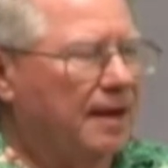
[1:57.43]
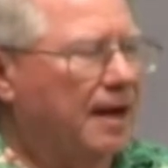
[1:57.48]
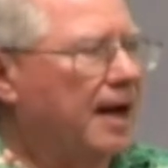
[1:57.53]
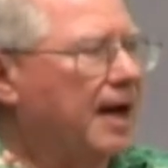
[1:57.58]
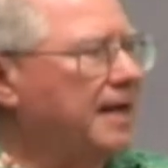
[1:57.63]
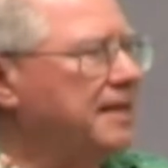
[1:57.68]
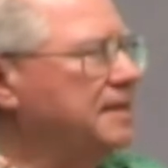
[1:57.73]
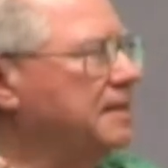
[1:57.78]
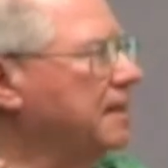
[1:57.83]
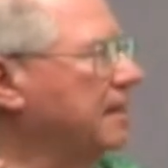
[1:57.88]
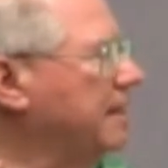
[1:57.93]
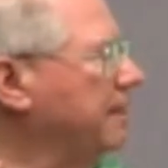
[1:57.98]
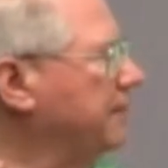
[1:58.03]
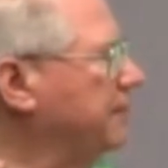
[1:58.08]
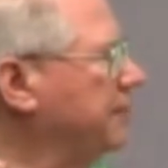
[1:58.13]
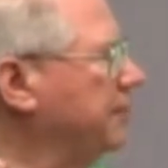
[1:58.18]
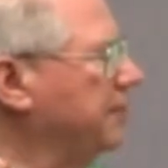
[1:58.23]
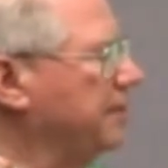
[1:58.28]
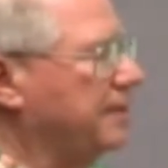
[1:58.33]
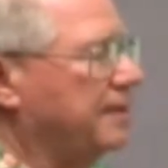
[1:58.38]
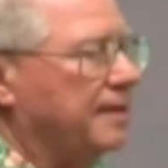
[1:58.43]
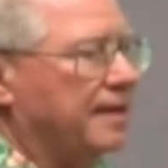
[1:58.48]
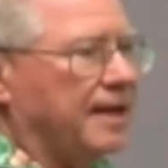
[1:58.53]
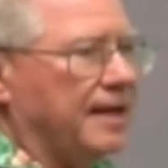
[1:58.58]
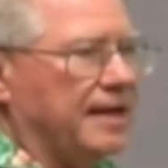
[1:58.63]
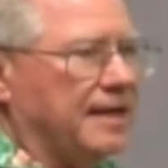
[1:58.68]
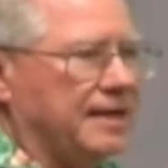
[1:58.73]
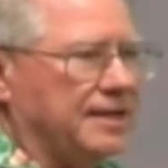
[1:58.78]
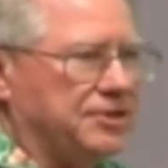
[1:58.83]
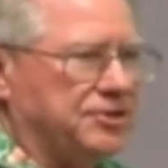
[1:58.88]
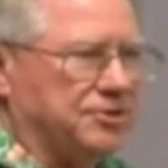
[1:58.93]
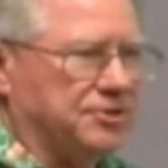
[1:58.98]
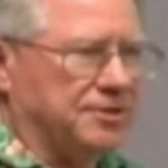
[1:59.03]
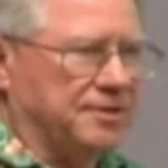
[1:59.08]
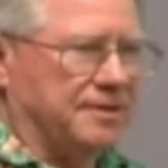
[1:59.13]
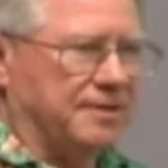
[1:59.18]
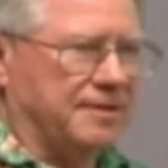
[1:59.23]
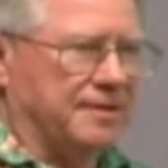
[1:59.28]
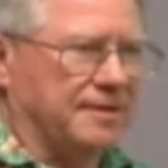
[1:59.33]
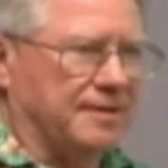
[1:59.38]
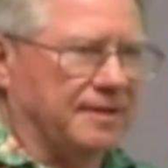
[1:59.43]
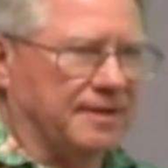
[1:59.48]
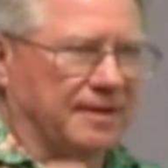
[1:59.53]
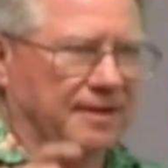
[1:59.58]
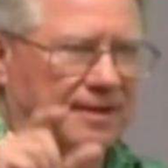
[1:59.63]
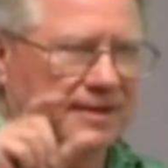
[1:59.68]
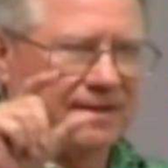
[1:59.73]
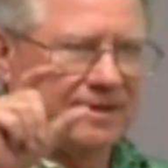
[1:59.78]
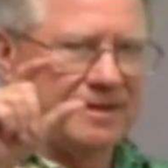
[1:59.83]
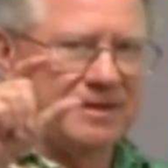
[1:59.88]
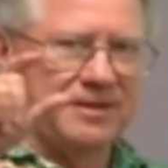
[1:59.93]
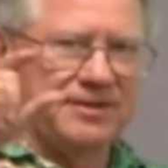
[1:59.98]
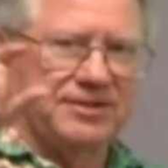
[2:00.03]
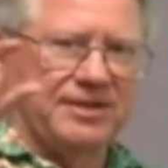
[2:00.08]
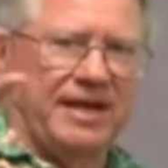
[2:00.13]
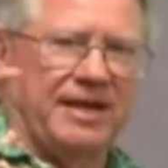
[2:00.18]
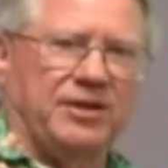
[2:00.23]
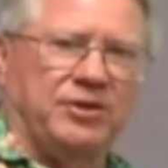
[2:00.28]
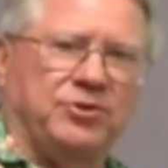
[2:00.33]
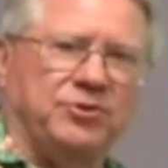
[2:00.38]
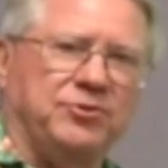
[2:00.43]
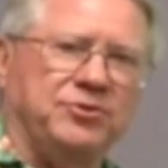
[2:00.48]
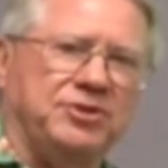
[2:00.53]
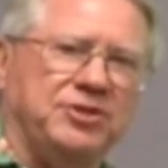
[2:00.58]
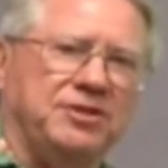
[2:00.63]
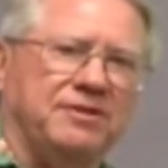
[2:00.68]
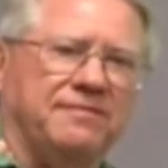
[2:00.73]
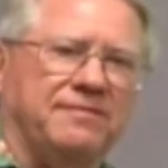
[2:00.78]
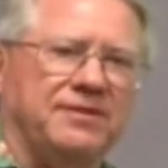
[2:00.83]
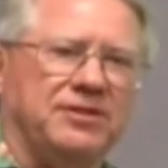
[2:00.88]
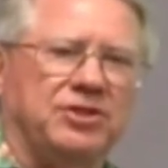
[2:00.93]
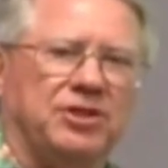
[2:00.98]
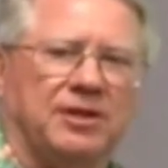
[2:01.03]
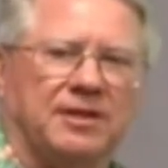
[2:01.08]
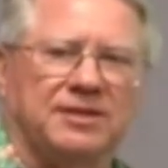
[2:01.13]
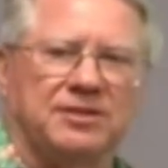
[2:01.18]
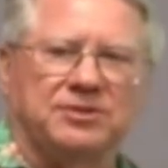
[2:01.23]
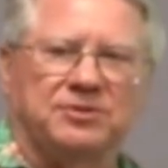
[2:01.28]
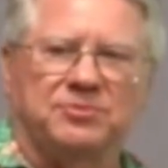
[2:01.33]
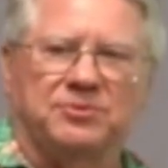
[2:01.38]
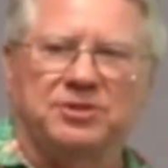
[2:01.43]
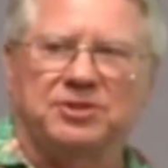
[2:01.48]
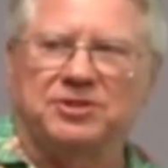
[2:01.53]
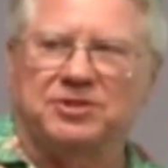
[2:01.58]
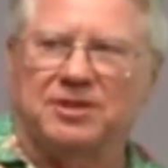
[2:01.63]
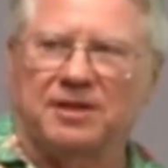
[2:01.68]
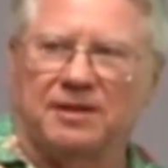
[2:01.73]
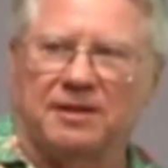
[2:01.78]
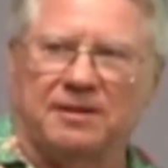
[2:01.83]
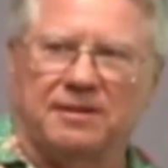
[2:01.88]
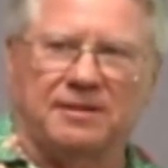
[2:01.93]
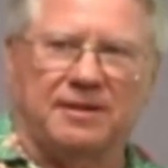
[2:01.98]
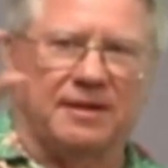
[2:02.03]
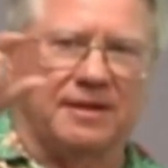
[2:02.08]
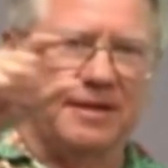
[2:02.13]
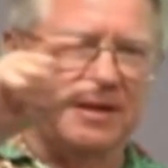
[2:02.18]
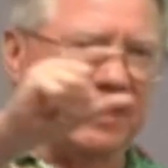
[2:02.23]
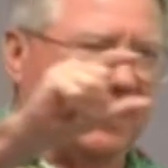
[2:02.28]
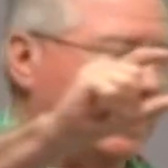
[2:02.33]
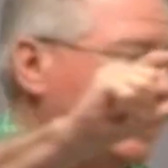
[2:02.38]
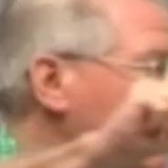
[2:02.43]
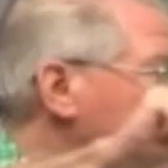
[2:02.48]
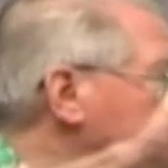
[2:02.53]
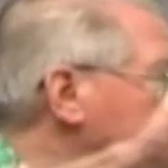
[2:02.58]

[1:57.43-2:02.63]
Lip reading: I delivered a lizard, a little Xanthusia vigilus, which is a little yucca night